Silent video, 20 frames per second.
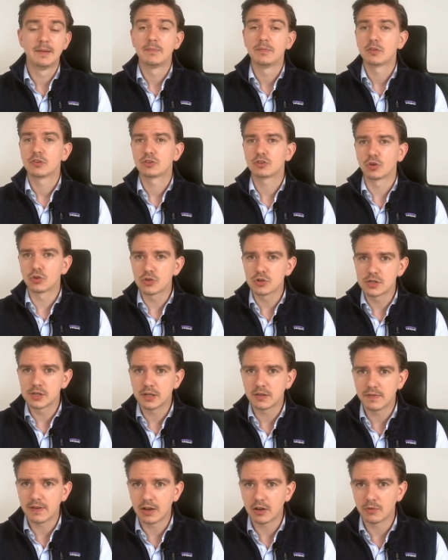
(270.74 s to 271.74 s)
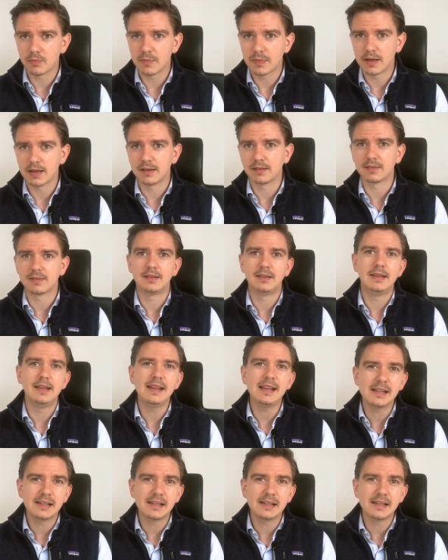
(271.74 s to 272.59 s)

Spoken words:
social developments, legal